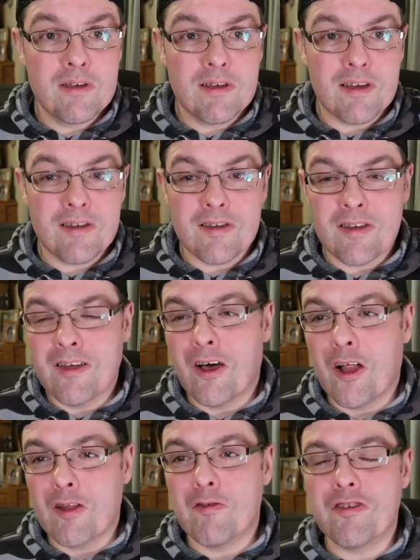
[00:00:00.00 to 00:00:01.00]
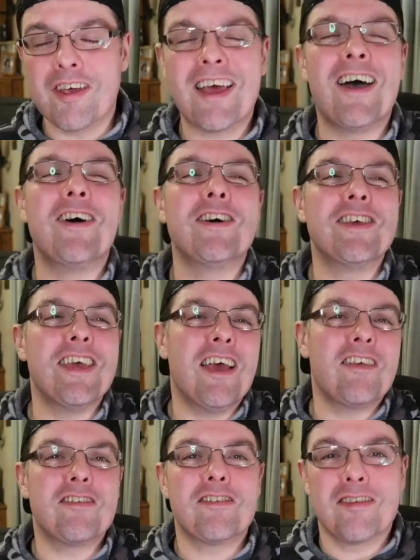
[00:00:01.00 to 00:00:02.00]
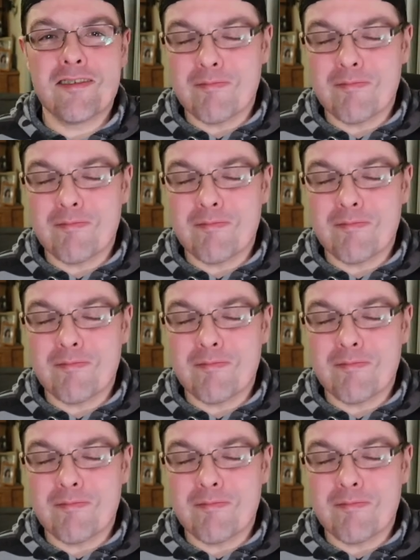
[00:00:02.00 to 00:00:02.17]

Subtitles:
And Oliver's like, oh yes,